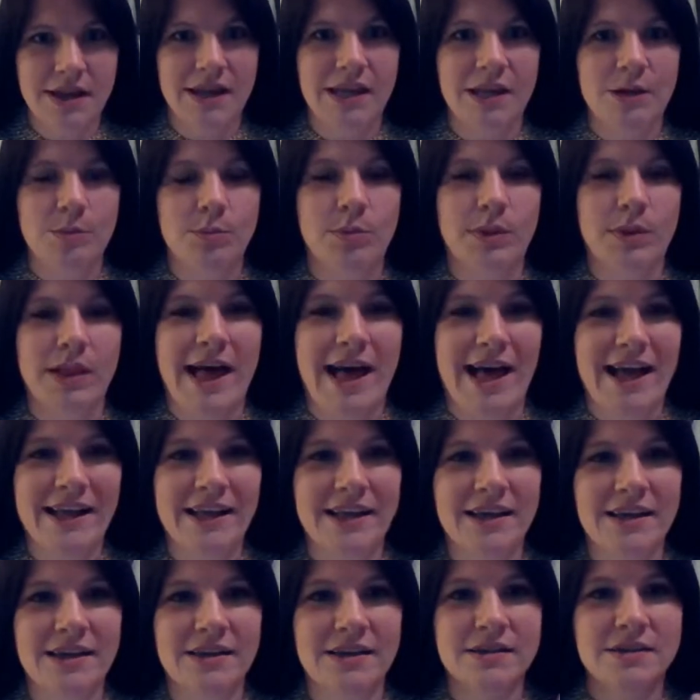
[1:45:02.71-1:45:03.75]
In
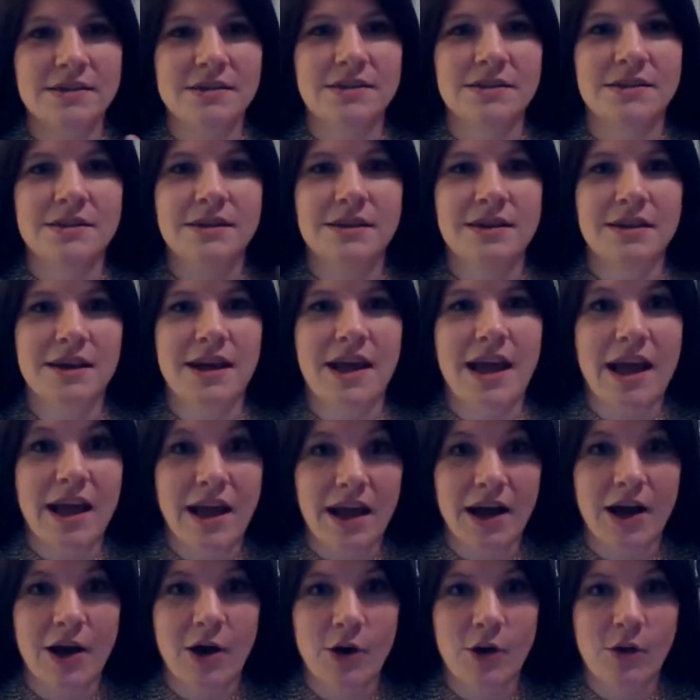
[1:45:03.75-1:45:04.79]
black.
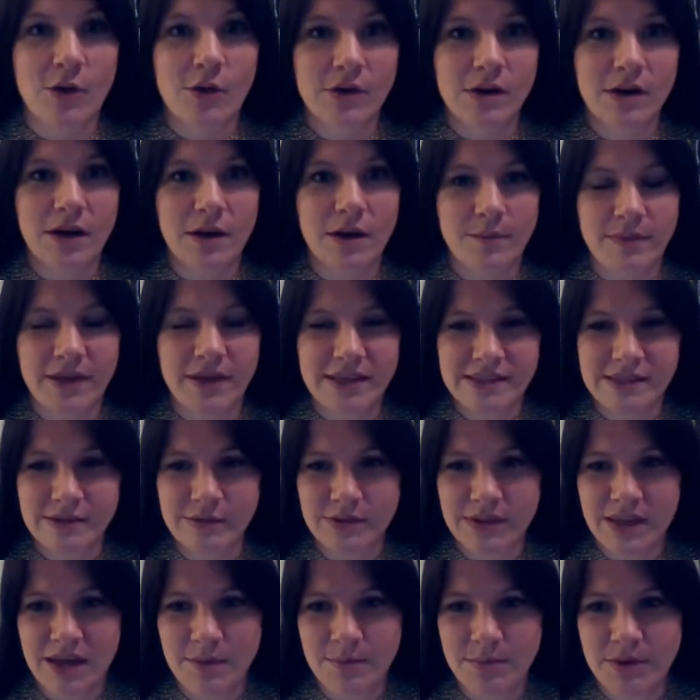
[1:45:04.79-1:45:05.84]
How amazing
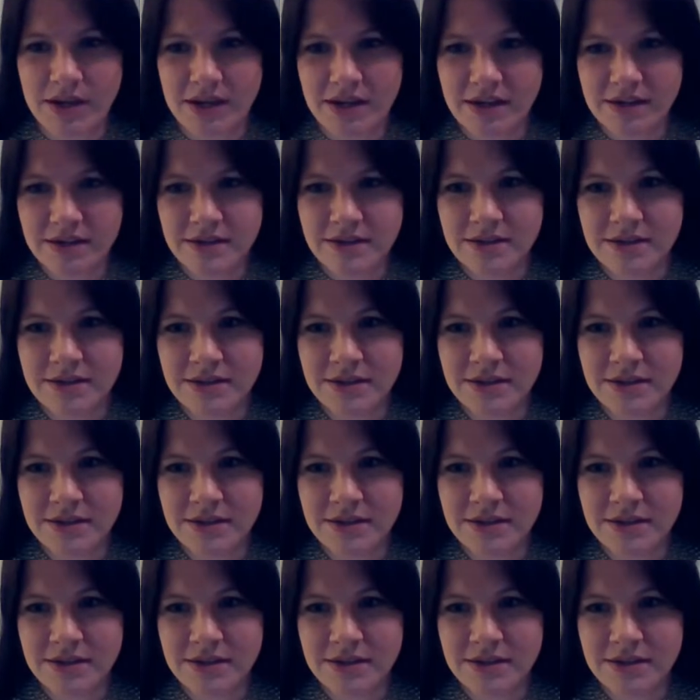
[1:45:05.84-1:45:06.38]
would that be?